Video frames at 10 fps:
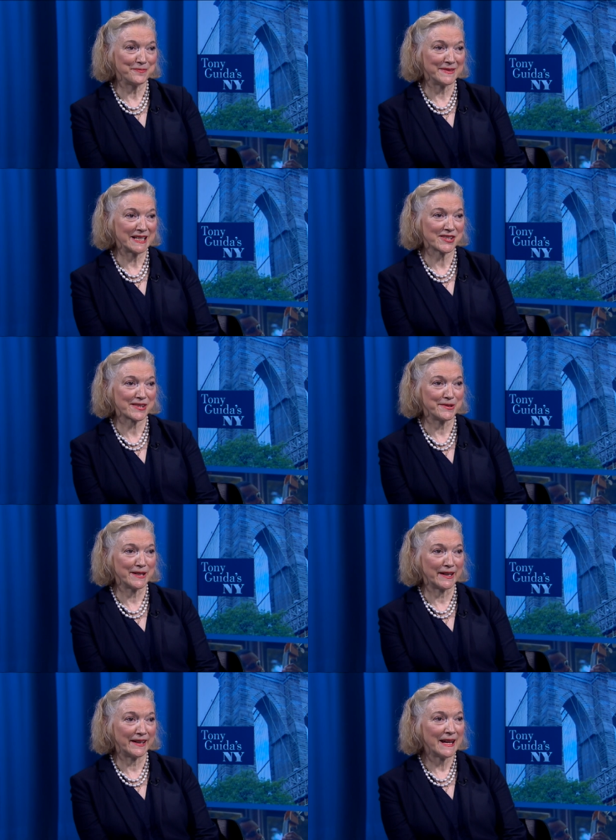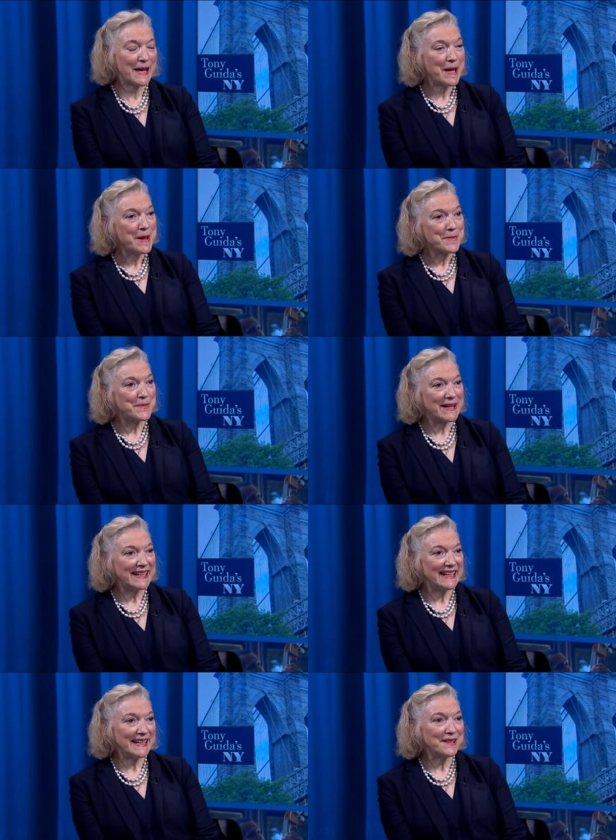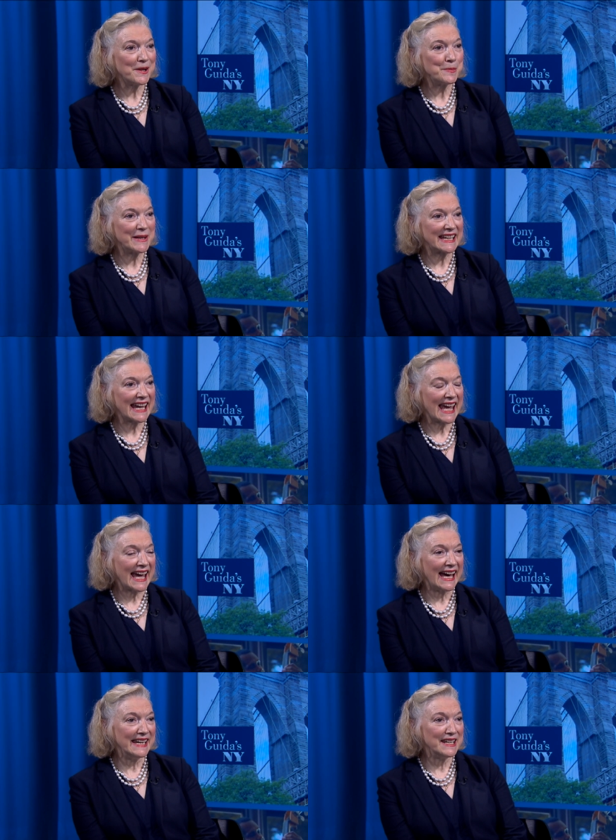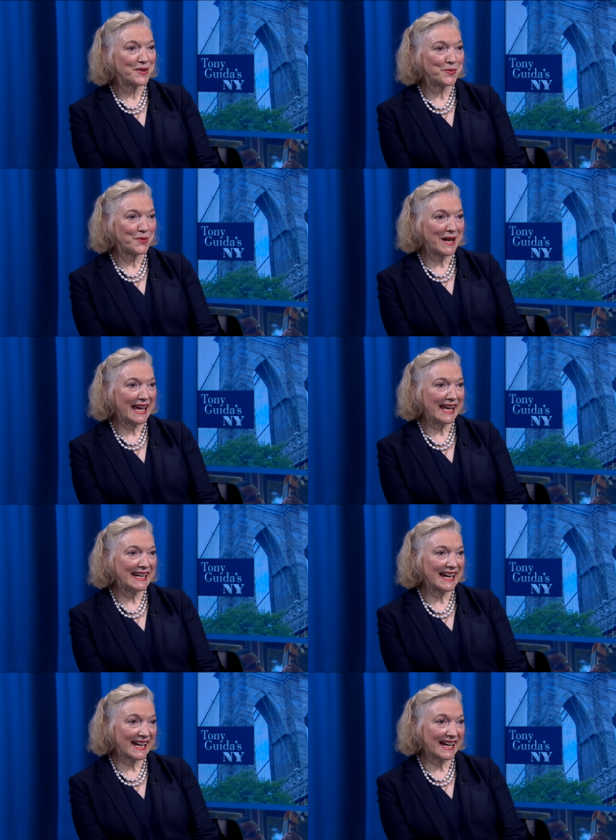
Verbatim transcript: much sooner, but it all began when